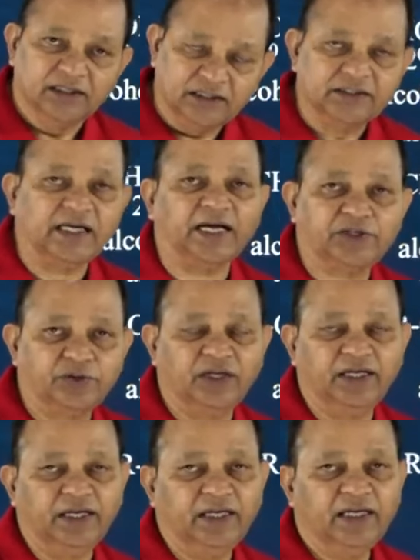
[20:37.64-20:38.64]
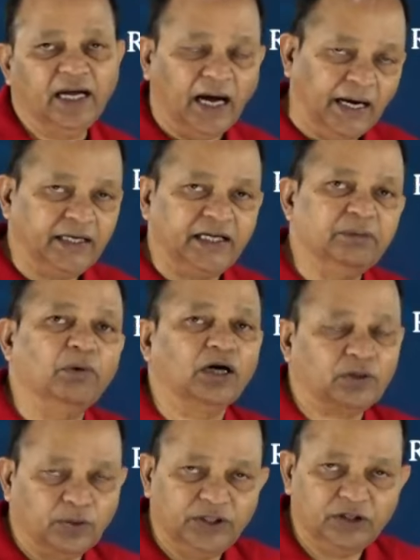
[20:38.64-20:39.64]
This is actually
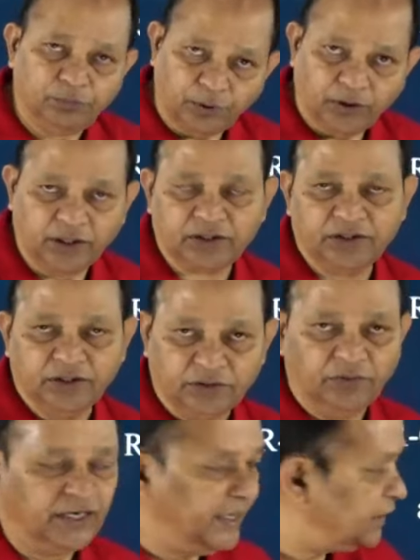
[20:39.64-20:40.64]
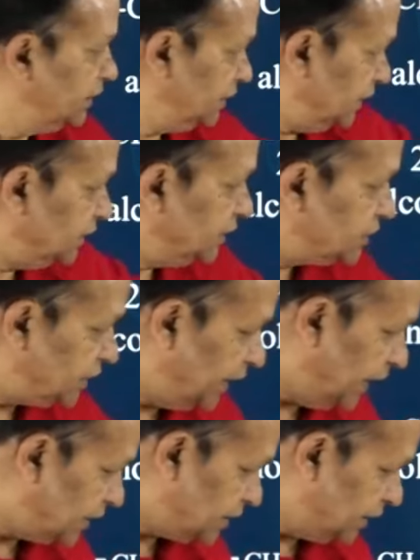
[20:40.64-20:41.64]
anti-Markovnik product you will get in this
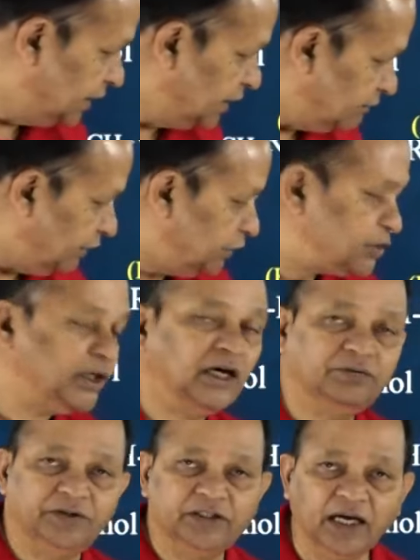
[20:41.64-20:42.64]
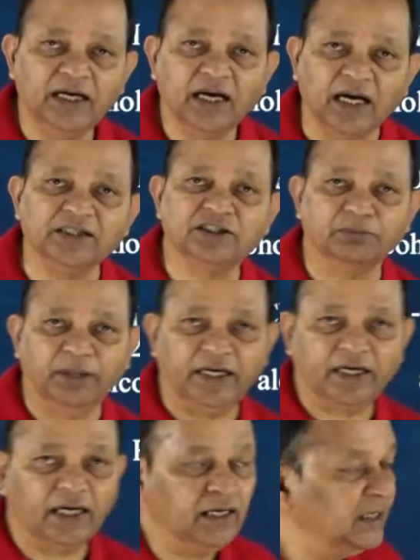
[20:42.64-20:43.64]
reaction when you start with the
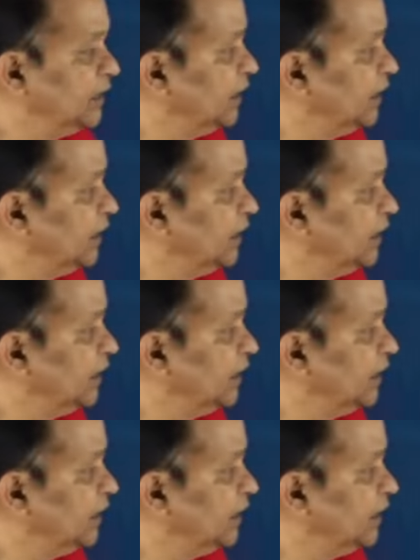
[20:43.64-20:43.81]
unsymmetrical